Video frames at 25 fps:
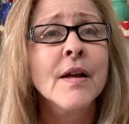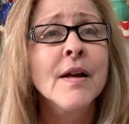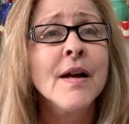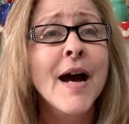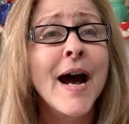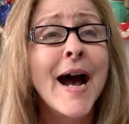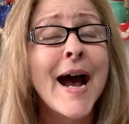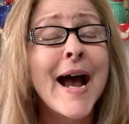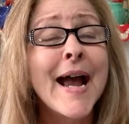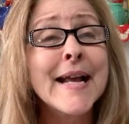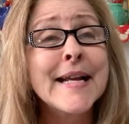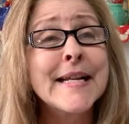
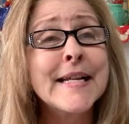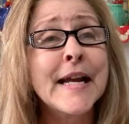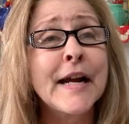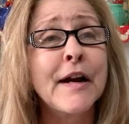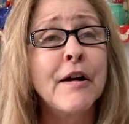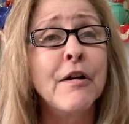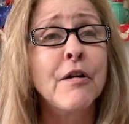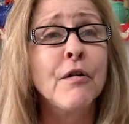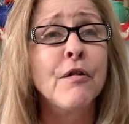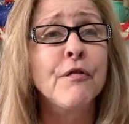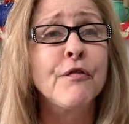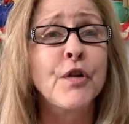Hi,
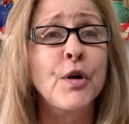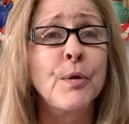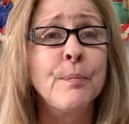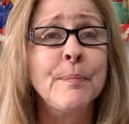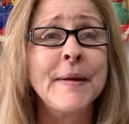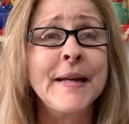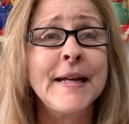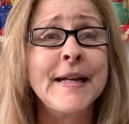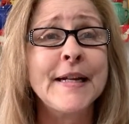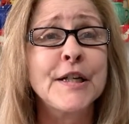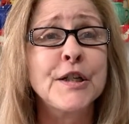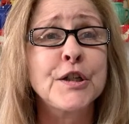Carol
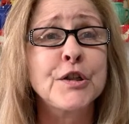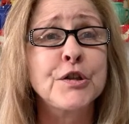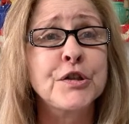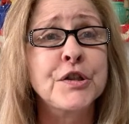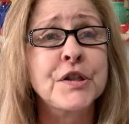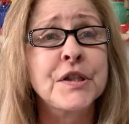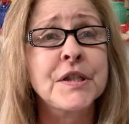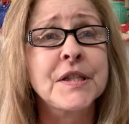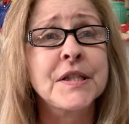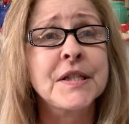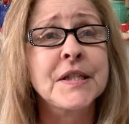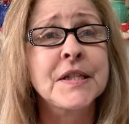
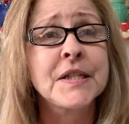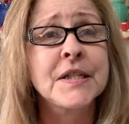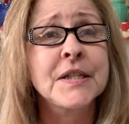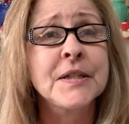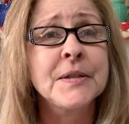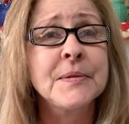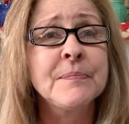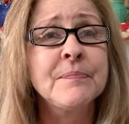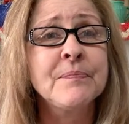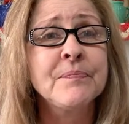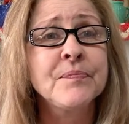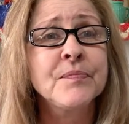Verbeerst.
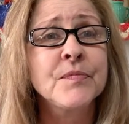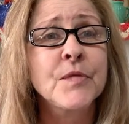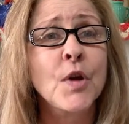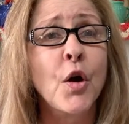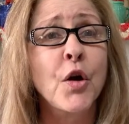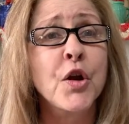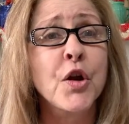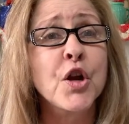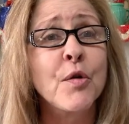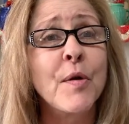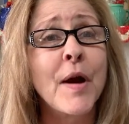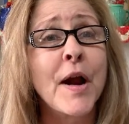Oh,
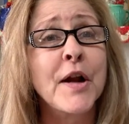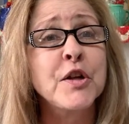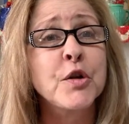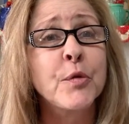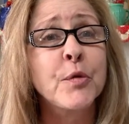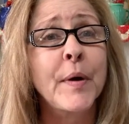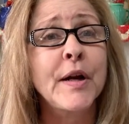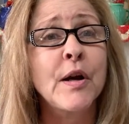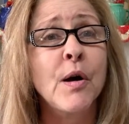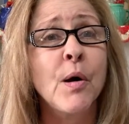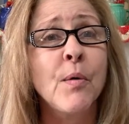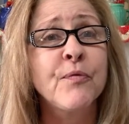you're on your
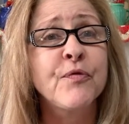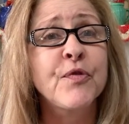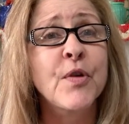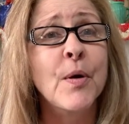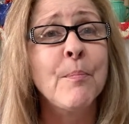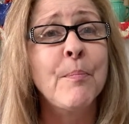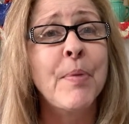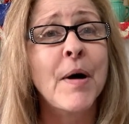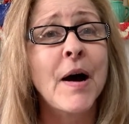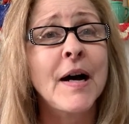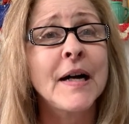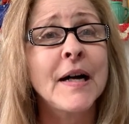way home from
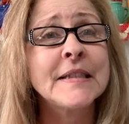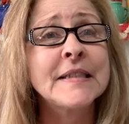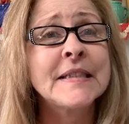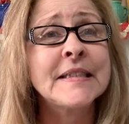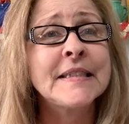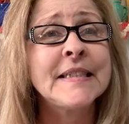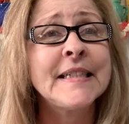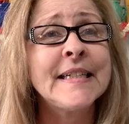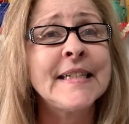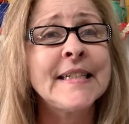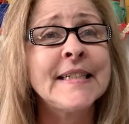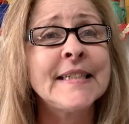
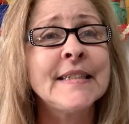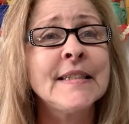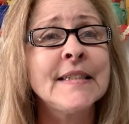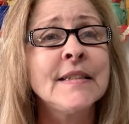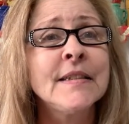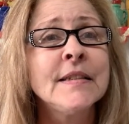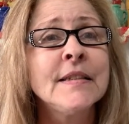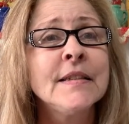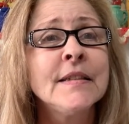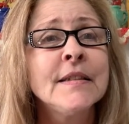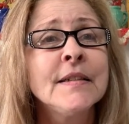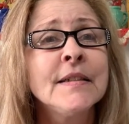Boston?
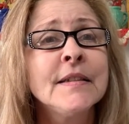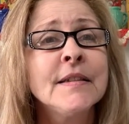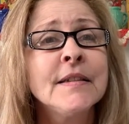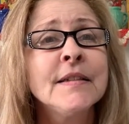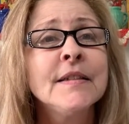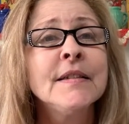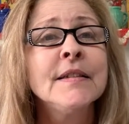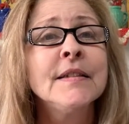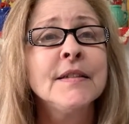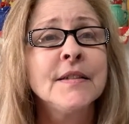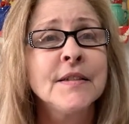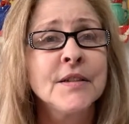
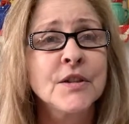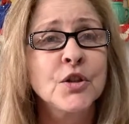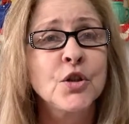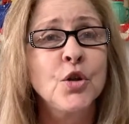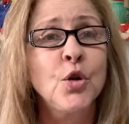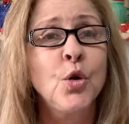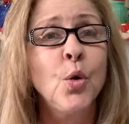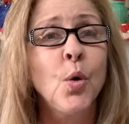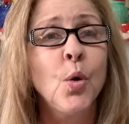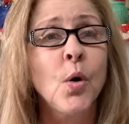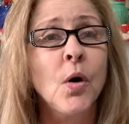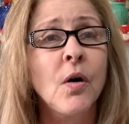
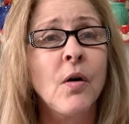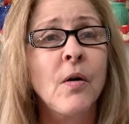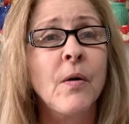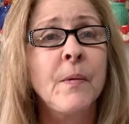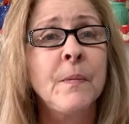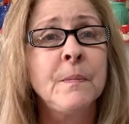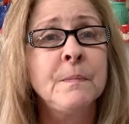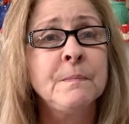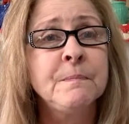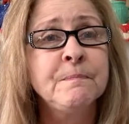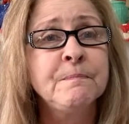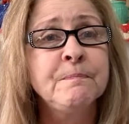
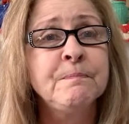Cool.